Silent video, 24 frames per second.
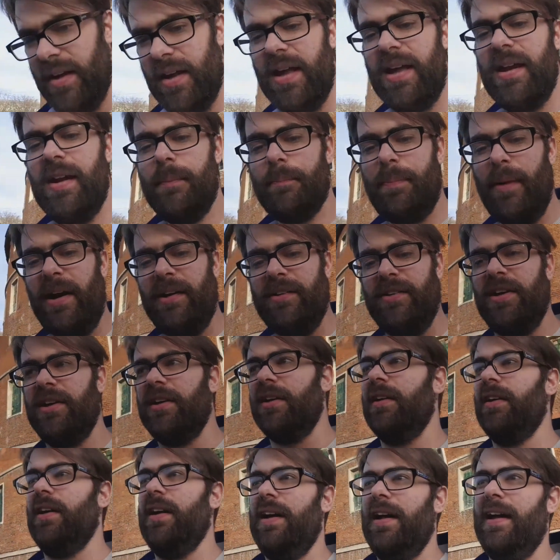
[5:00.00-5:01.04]
in a
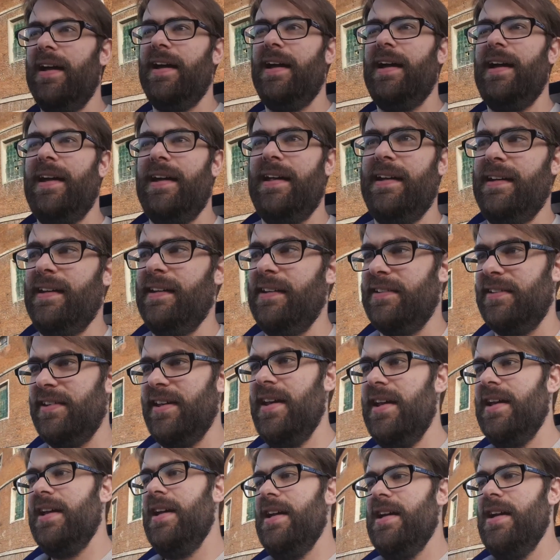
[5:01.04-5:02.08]
banya, and
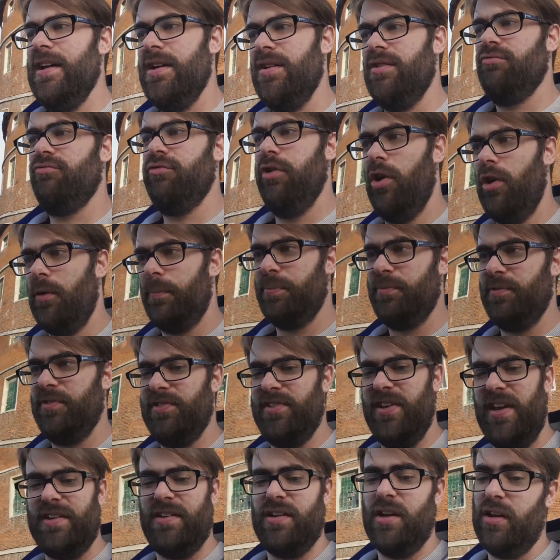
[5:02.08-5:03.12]
Rob
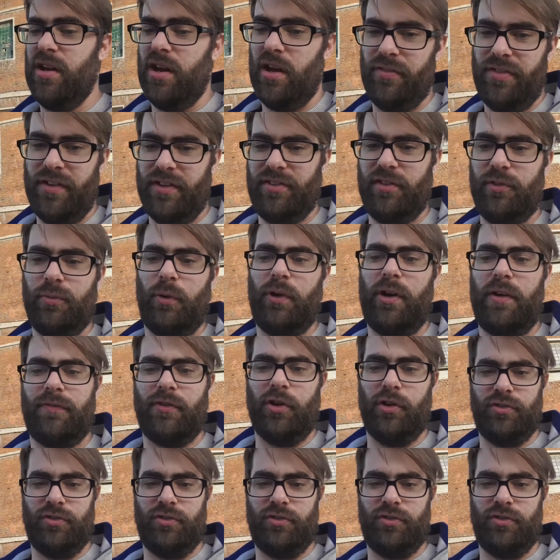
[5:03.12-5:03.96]
said, no, this is what I've